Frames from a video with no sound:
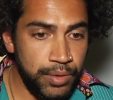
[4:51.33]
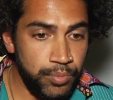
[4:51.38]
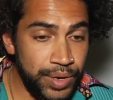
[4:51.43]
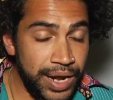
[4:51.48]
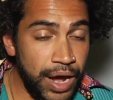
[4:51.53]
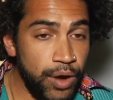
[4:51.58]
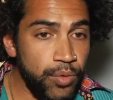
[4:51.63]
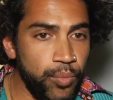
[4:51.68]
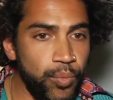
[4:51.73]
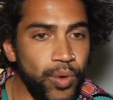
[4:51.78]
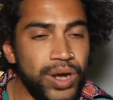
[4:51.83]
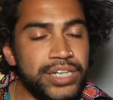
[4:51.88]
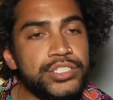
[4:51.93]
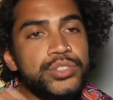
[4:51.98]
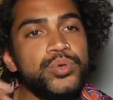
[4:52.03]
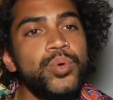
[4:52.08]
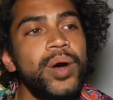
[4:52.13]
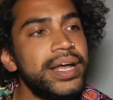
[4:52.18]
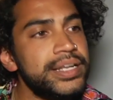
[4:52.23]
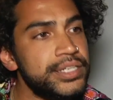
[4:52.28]
now
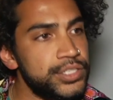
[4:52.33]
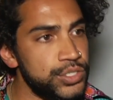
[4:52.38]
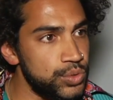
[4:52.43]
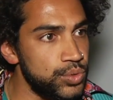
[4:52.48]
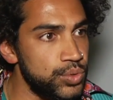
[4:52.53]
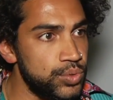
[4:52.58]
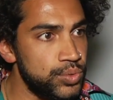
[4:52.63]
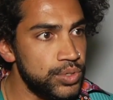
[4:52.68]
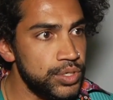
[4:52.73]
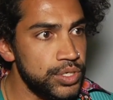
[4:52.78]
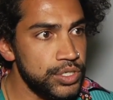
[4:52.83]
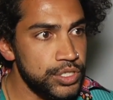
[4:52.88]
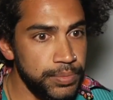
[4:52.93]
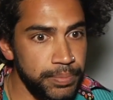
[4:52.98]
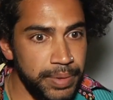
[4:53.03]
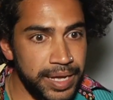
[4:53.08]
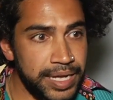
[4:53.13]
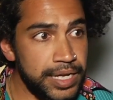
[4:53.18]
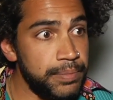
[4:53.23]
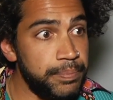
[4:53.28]
what do I do to
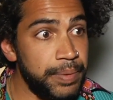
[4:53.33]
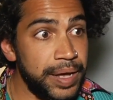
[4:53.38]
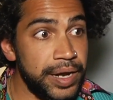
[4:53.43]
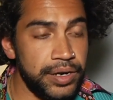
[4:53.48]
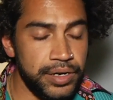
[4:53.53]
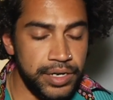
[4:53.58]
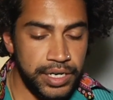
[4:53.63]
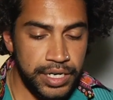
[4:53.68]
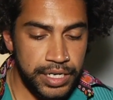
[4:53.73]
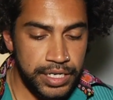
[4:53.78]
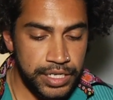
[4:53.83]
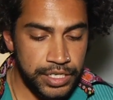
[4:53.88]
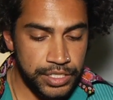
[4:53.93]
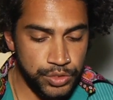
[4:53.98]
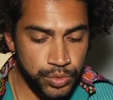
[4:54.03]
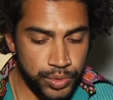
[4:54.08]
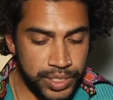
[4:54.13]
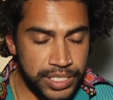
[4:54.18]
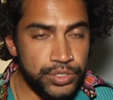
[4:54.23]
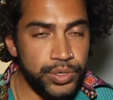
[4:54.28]
make it better?
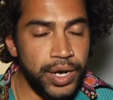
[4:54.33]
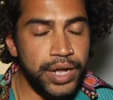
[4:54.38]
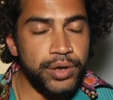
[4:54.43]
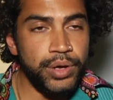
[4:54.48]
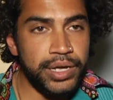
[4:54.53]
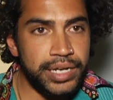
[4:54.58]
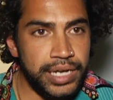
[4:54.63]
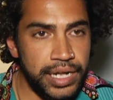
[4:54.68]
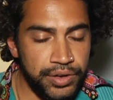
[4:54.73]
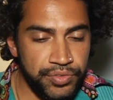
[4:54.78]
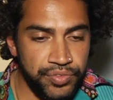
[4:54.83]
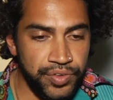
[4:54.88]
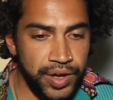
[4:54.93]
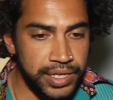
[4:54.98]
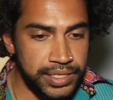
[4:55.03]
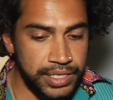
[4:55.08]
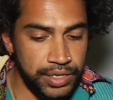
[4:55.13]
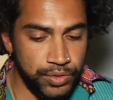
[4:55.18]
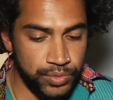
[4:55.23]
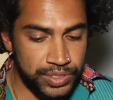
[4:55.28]
You can try to
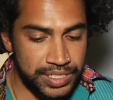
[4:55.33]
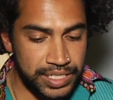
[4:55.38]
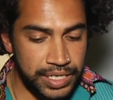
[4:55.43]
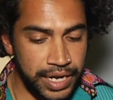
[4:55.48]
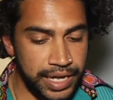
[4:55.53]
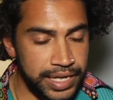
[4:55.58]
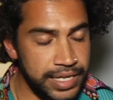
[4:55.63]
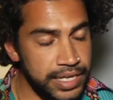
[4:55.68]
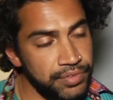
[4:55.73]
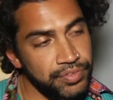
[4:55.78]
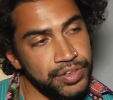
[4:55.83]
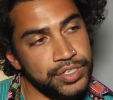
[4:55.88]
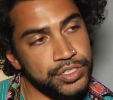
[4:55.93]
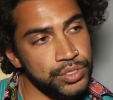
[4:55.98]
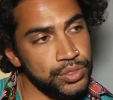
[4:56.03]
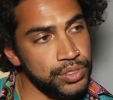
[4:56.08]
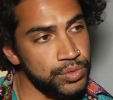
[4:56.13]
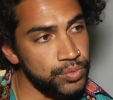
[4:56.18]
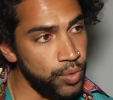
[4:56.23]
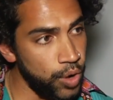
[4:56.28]
identify that, did I give it
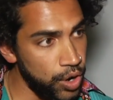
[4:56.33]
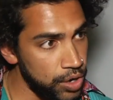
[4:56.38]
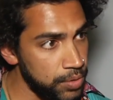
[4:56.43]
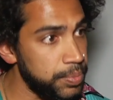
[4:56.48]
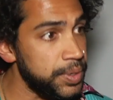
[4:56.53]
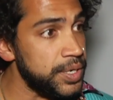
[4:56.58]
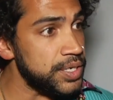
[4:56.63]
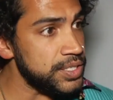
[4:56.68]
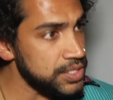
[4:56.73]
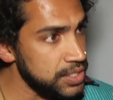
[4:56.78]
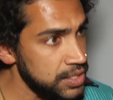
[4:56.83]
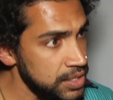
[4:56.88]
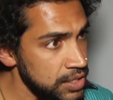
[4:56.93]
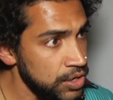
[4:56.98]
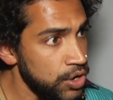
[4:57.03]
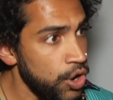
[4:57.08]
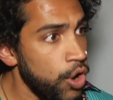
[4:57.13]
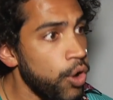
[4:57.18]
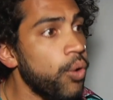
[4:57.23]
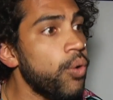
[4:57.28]
to the wrong person,
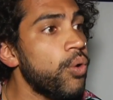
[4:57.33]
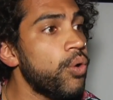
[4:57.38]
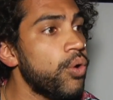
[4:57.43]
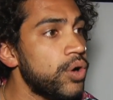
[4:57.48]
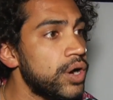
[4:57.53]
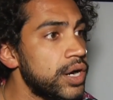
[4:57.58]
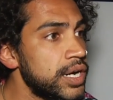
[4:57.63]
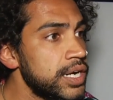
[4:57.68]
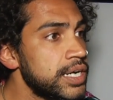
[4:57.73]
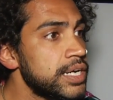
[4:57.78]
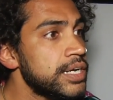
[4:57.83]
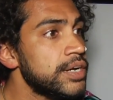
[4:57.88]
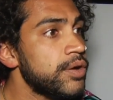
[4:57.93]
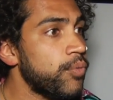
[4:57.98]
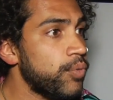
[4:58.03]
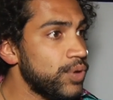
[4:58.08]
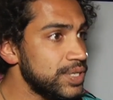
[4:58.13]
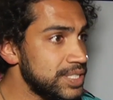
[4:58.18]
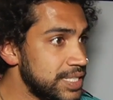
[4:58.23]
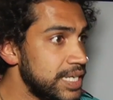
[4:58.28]
or
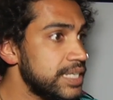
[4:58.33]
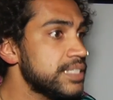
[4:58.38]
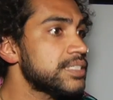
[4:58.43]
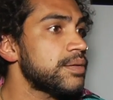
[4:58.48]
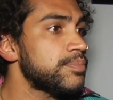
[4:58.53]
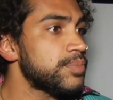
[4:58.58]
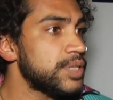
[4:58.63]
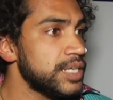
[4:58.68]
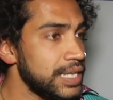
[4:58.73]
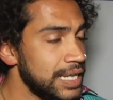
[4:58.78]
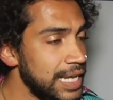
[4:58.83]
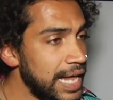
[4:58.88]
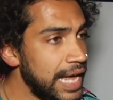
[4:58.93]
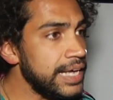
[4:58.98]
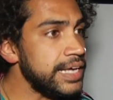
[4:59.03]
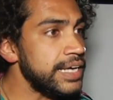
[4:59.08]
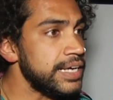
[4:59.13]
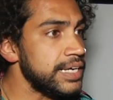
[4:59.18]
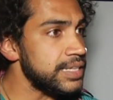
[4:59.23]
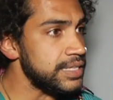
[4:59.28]
was there something
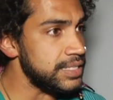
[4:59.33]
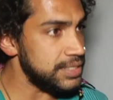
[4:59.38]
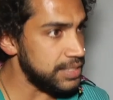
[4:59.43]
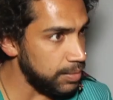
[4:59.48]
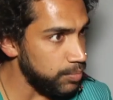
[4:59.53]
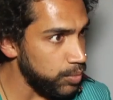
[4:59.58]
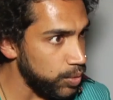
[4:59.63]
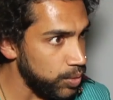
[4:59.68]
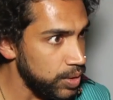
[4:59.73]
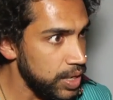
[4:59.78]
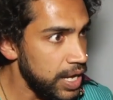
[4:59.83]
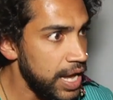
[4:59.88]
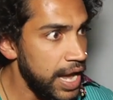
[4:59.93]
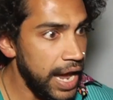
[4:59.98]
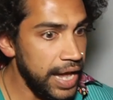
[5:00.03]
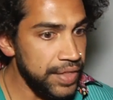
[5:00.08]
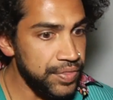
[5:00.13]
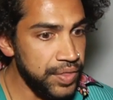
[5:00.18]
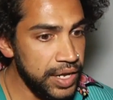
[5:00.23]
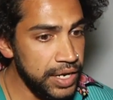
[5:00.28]
lacking in the demo?
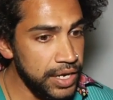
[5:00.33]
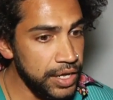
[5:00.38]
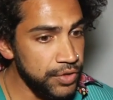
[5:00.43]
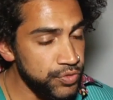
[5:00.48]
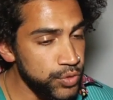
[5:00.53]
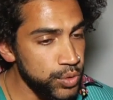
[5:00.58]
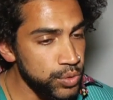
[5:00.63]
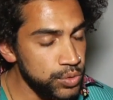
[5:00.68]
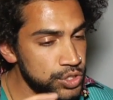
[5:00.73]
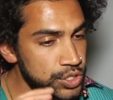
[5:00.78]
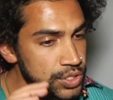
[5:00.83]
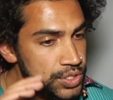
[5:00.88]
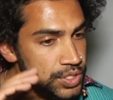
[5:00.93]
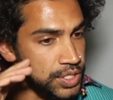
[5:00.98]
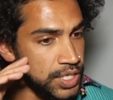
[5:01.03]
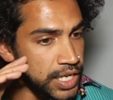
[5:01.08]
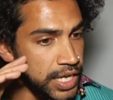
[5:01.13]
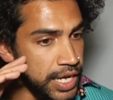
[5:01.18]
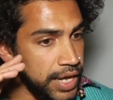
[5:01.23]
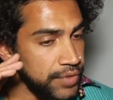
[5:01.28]
And then if you
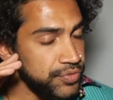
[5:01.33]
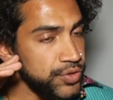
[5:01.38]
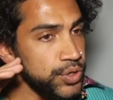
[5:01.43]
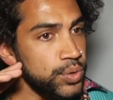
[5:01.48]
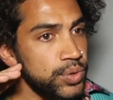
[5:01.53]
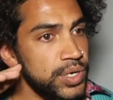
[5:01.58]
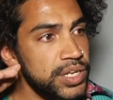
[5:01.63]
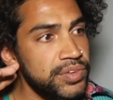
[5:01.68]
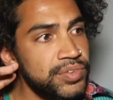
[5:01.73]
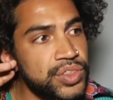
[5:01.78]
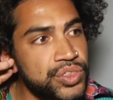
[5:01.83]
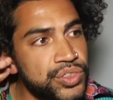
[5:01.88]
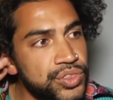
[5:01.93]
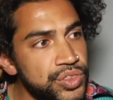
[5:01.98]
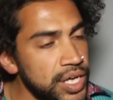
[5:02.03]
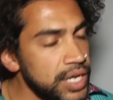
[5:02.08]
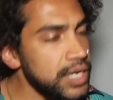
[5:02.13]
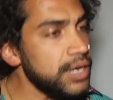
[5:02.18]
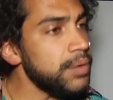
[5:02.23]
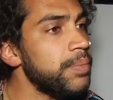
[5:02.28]
don't even
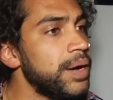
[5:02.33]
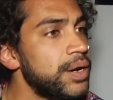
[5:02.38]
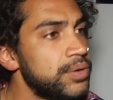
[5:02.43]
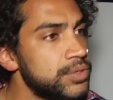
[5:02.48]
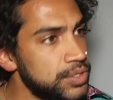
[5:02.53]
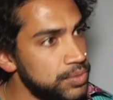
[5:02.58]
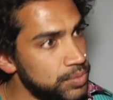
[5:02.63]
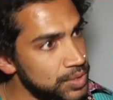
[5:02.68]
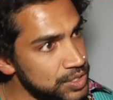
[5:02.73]
think about the